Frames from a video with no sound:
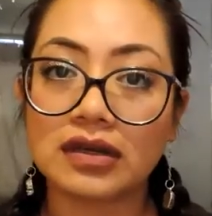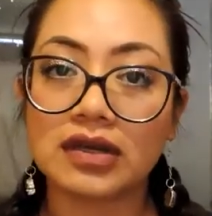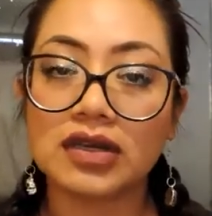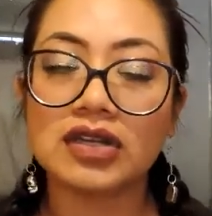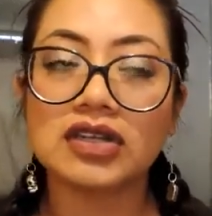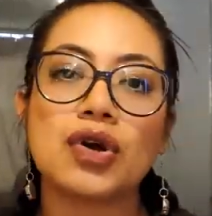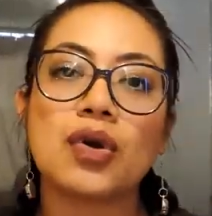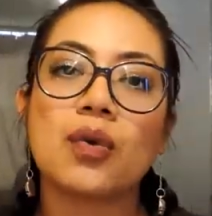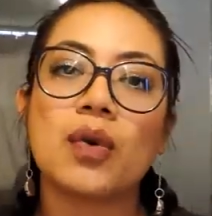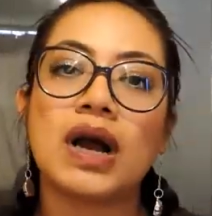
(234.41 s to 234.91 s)

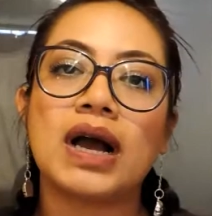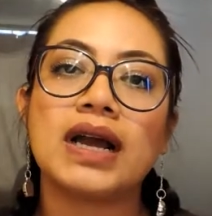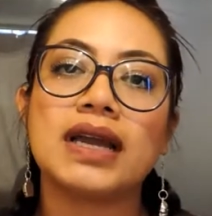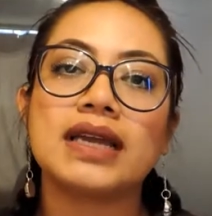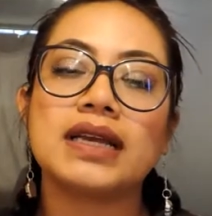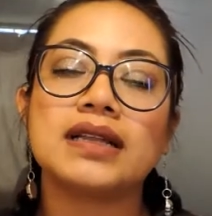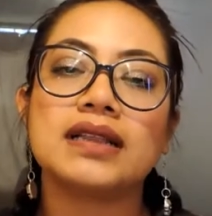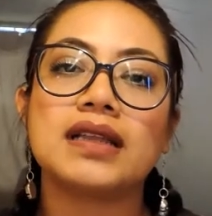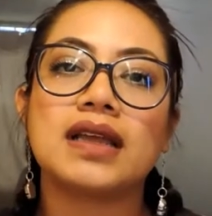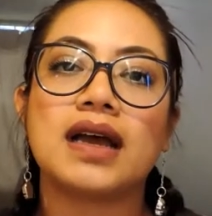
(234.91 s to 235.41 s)
So
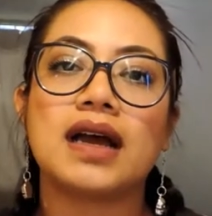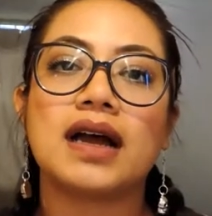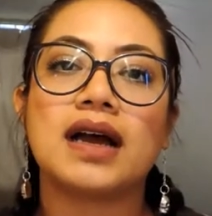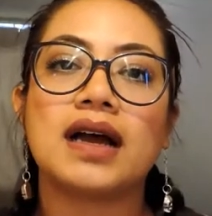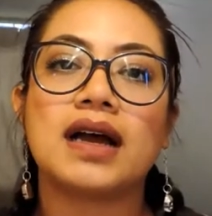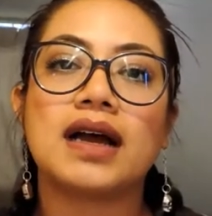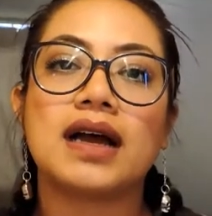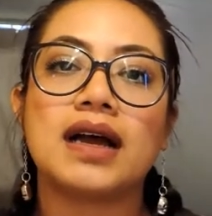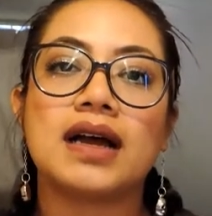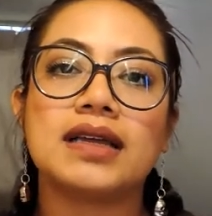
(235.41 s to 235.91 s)
while
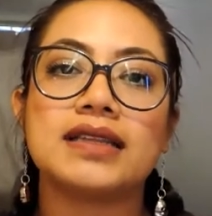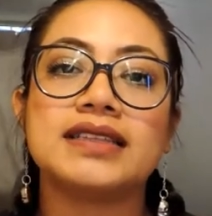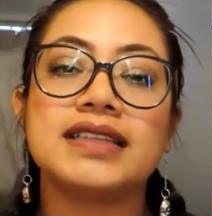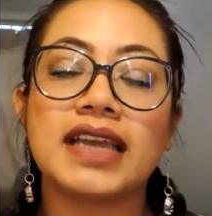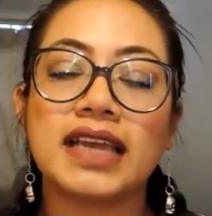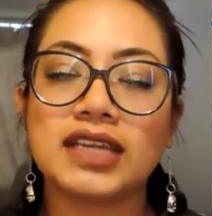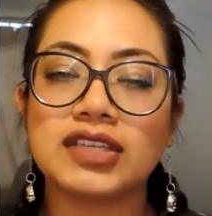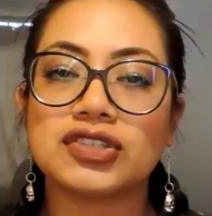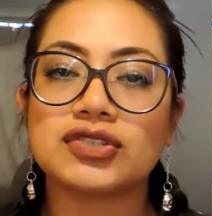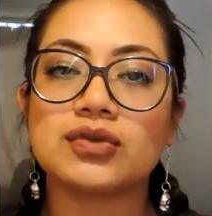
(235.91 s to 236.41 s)

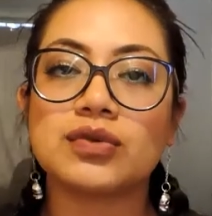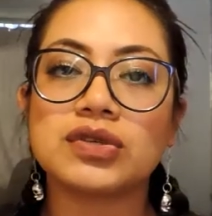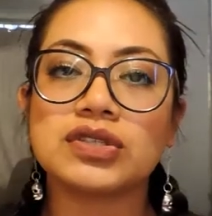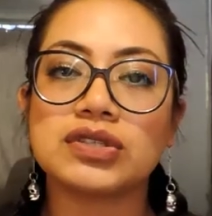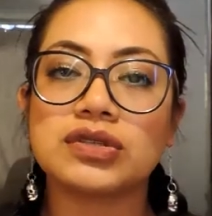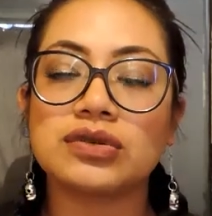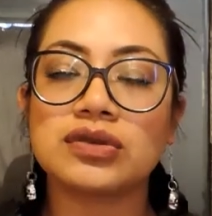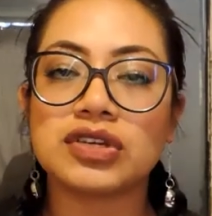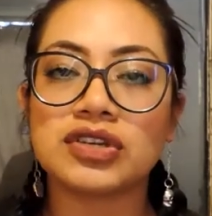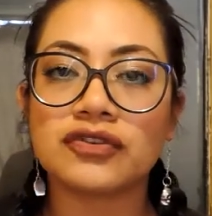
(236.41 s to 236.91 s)
Nate
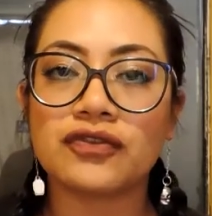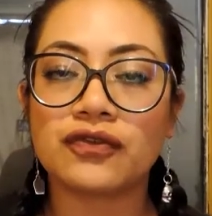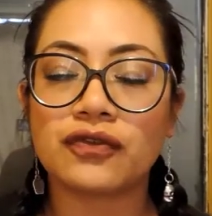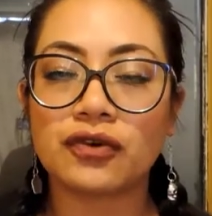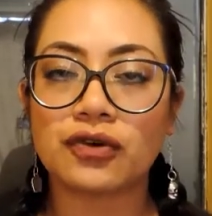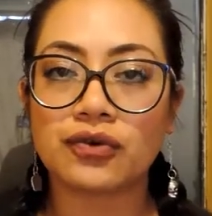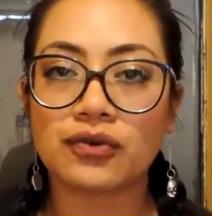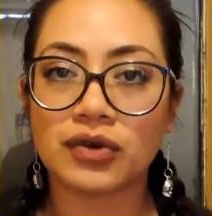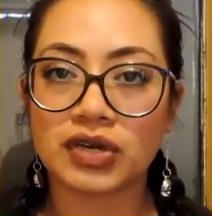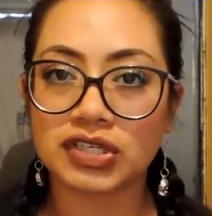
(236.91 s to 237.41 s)
was looking
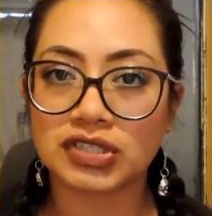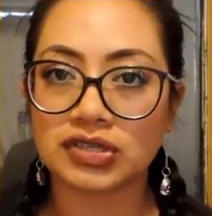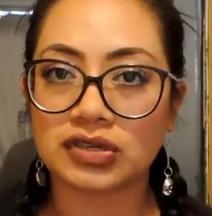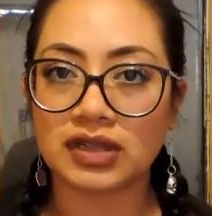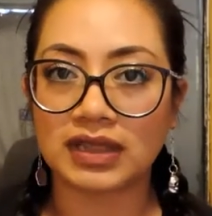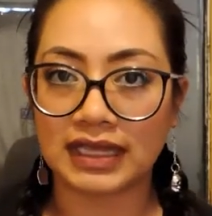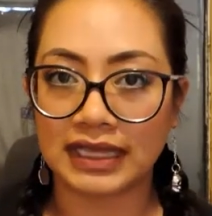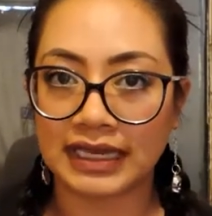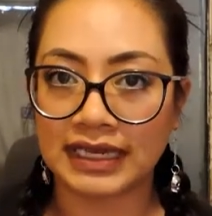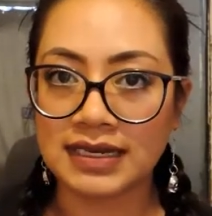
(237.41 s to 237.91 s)
for
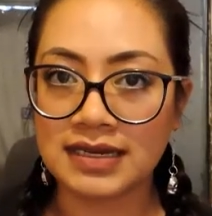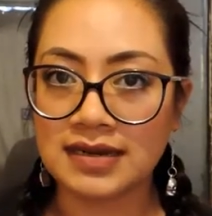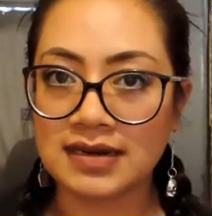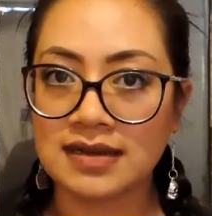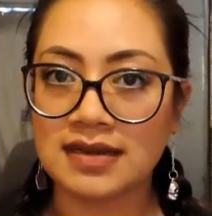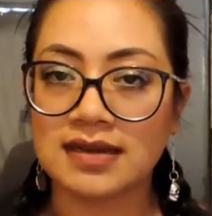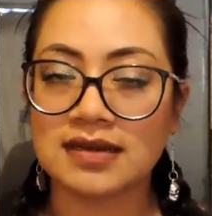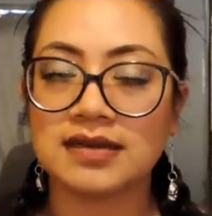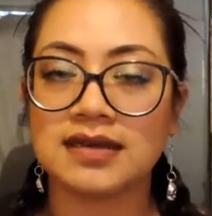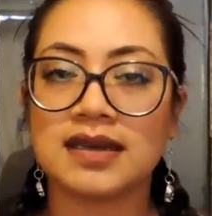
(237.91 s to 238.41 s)
Rachel Lane,
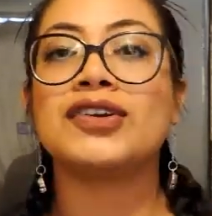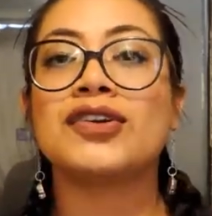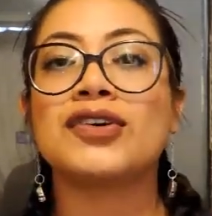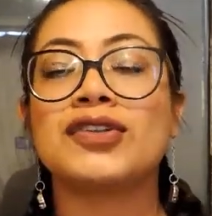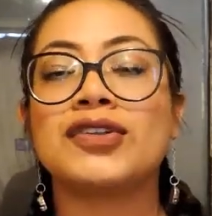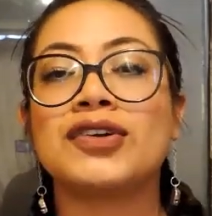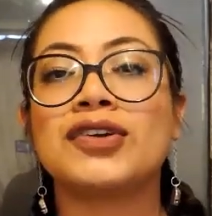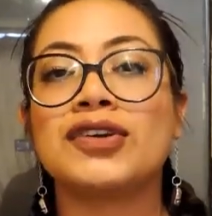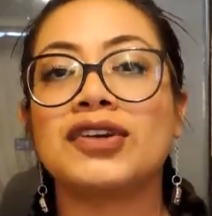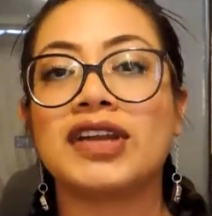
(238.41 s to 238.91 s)
the
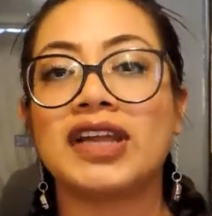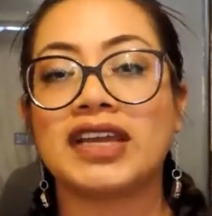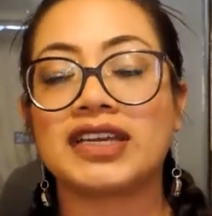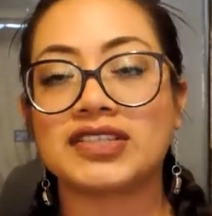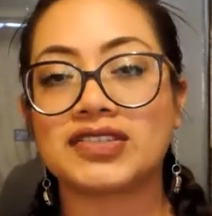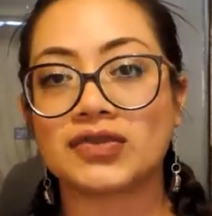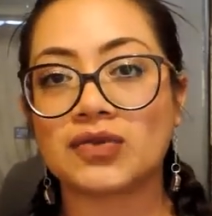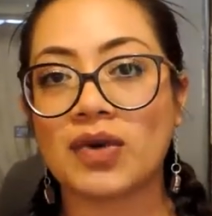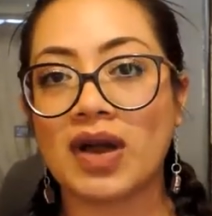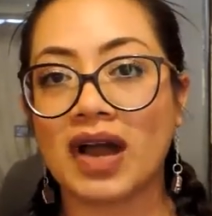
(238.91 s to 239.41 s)
other
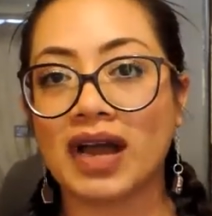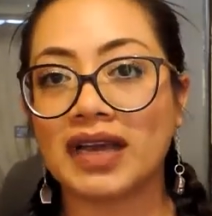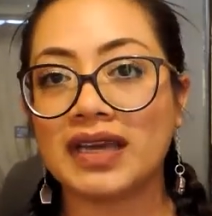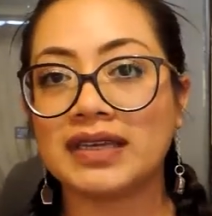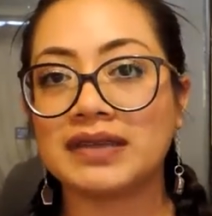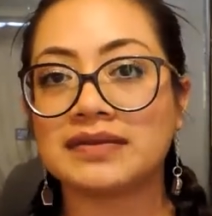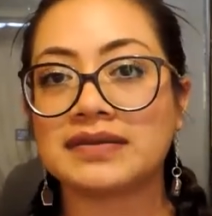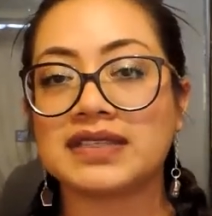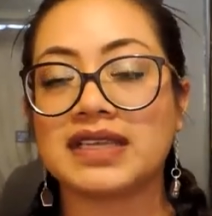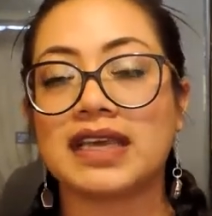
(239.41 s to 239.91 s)

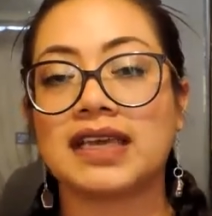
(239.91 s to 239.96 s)
ex-wives